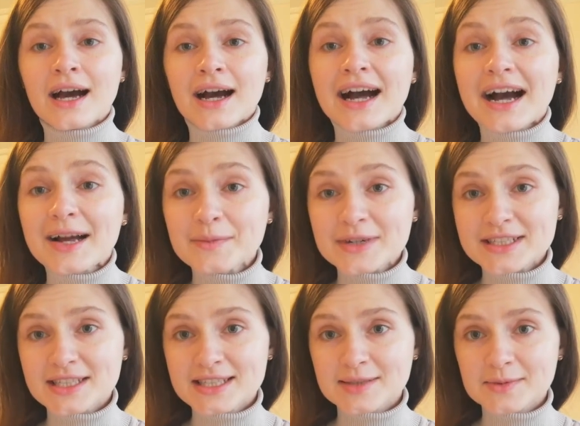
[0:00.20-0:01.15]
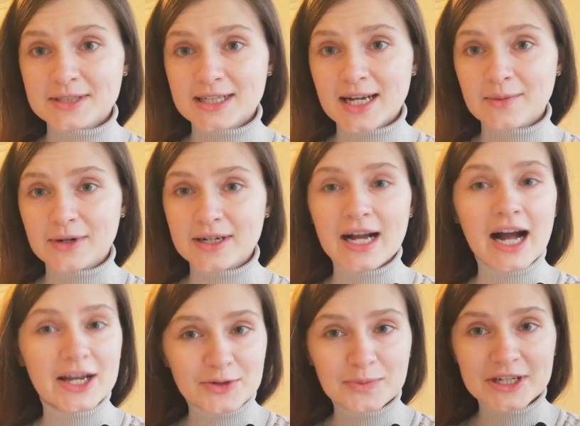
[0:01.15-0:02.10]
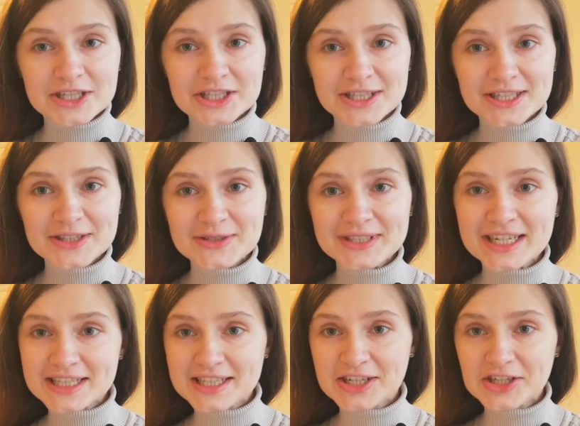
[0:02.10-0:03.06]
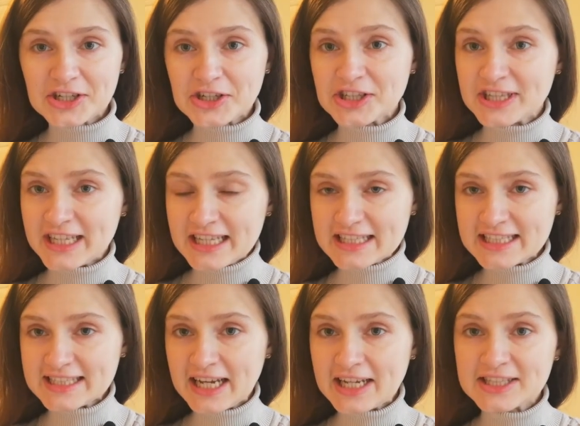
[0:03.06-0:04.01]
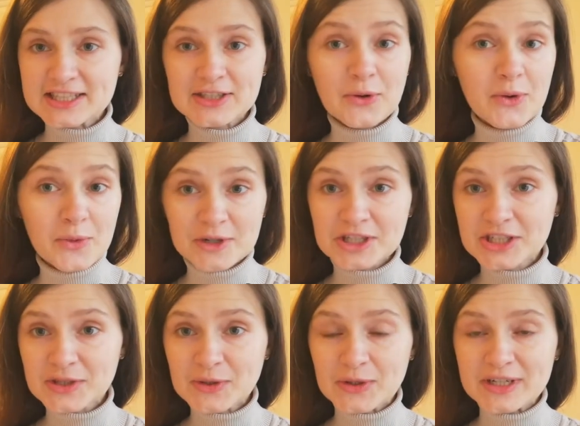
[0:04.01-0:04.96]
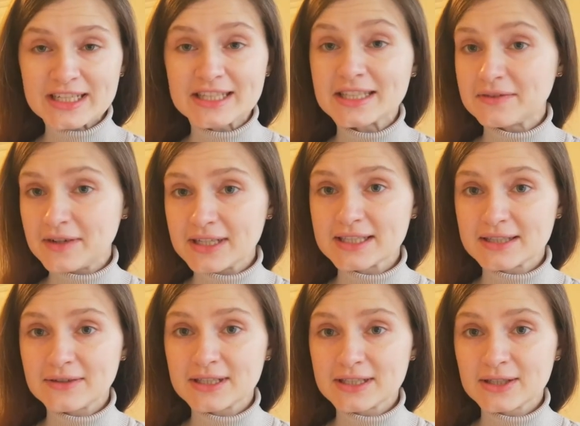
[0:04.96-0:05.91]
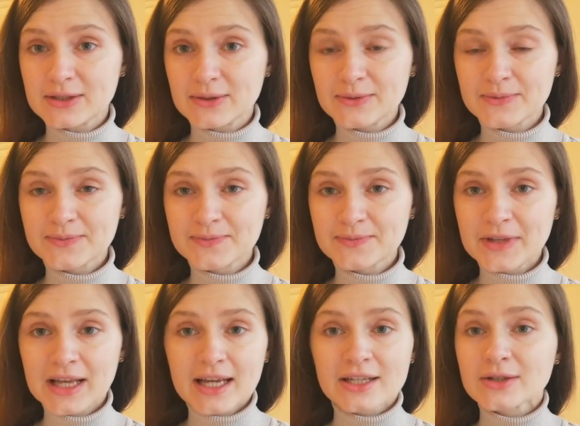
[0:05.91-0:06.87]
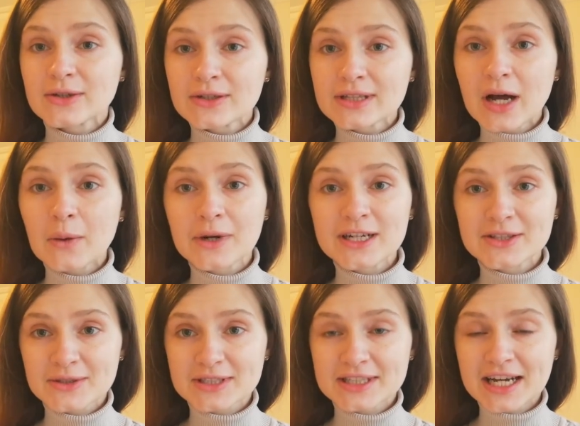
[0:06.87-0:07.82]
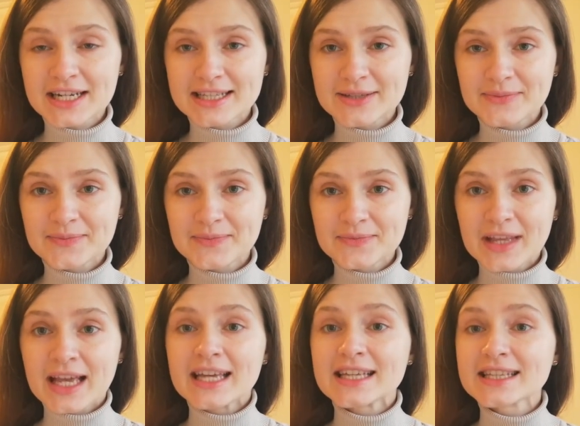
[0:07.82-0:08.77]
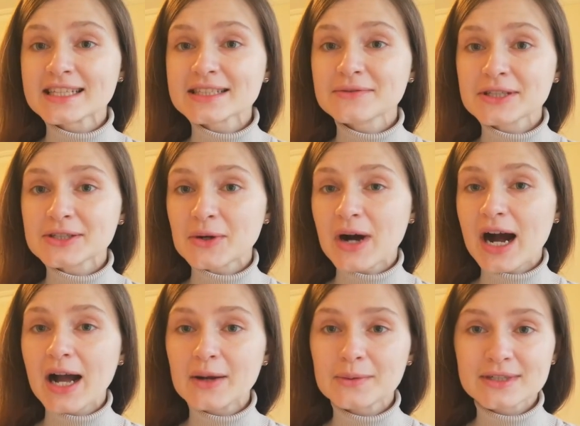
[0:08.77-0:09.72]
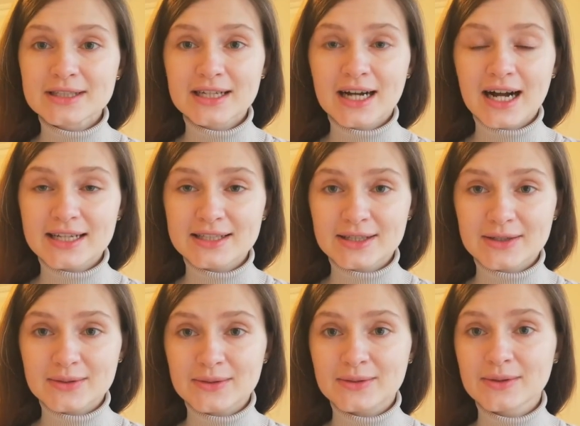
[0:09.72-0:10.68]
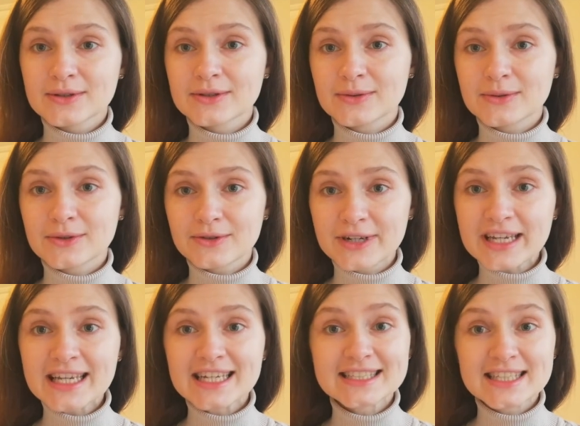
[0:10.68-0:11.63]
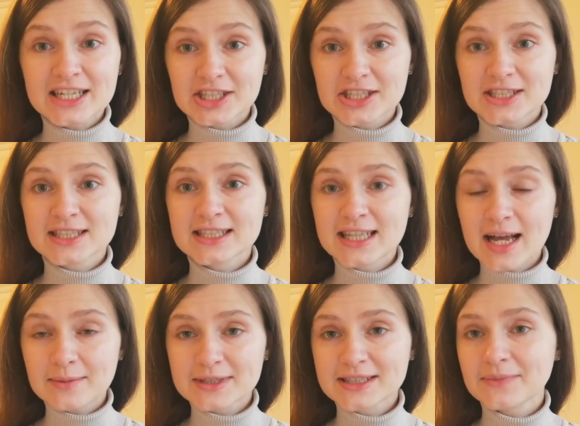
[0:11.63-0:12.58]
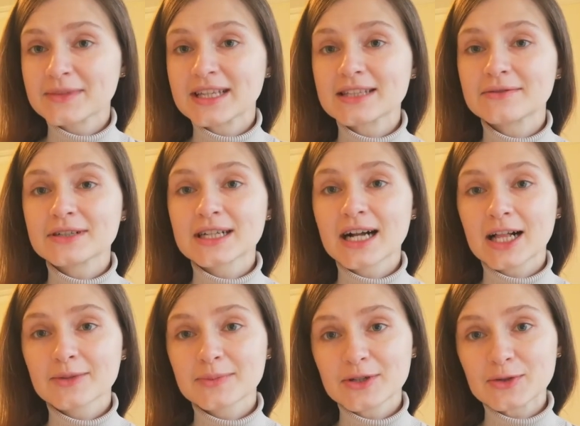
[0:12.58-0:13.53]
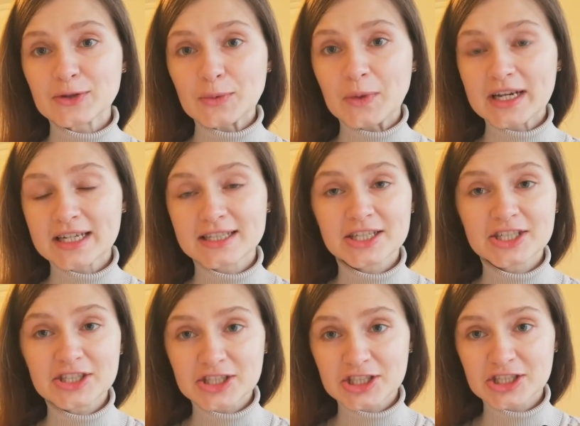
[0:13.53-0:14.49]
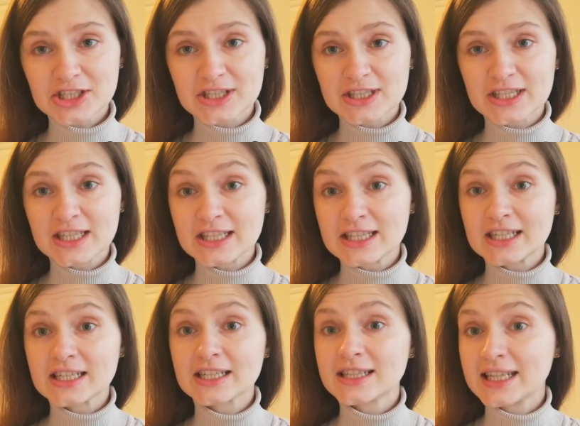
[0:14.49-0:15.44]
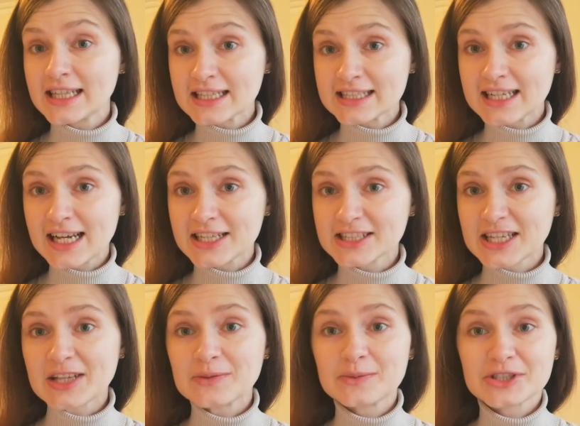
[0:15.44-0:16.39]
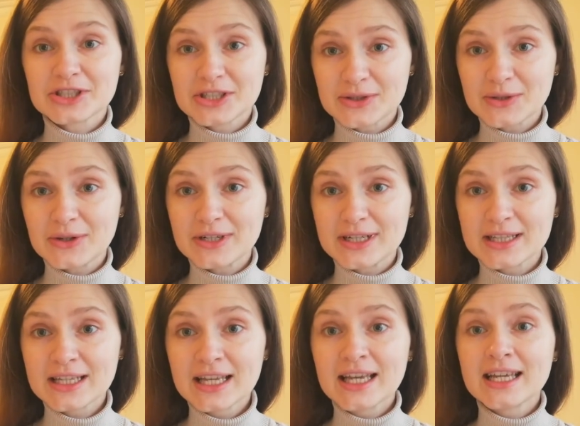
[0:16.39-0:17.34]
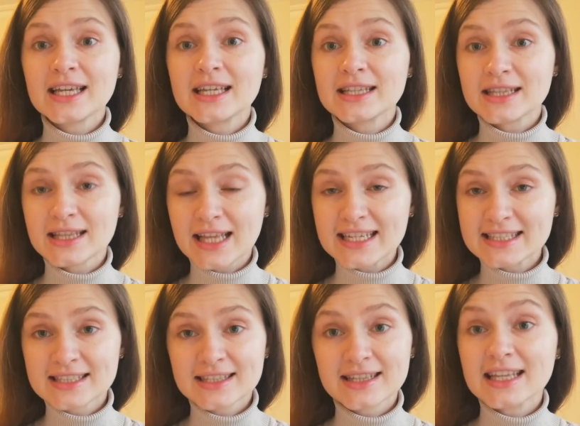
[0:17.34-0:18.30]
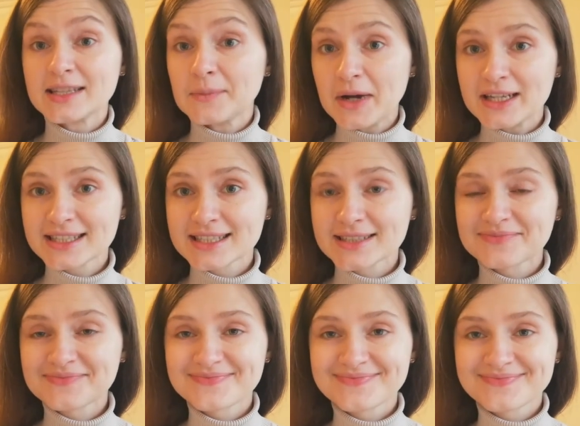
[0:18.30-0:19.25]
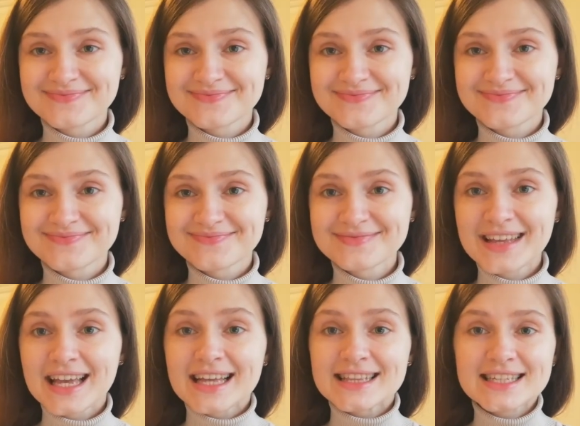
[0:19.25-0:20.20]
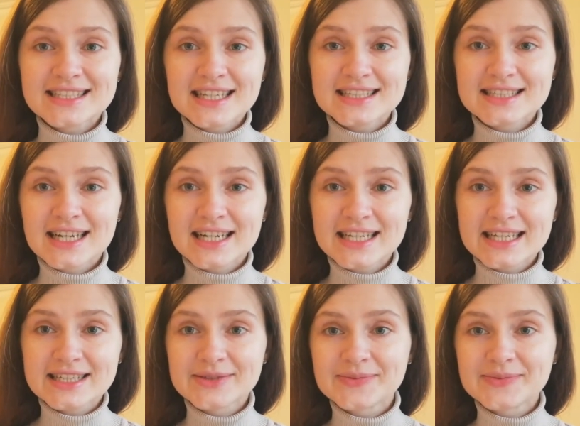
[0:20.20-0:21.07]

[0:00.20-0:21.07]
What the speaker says: Hi my dear subscriber, are you passionate to start a career in data science or machine learning in 2022? You don't know where to start? In this video I will guide you through 3 essential steps that will help you to make a transition into data science and machine learning in less than a month. Let's get started.